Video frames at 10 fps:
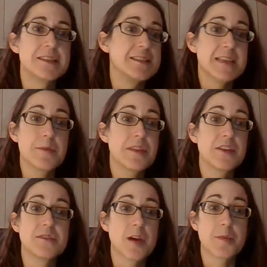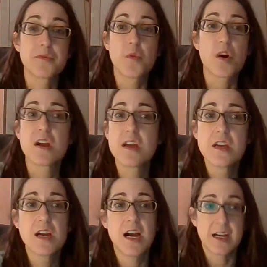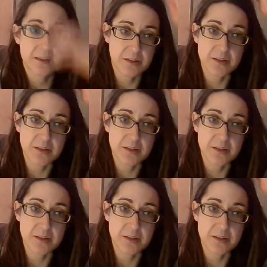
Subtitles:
It's the same one that you saw before. So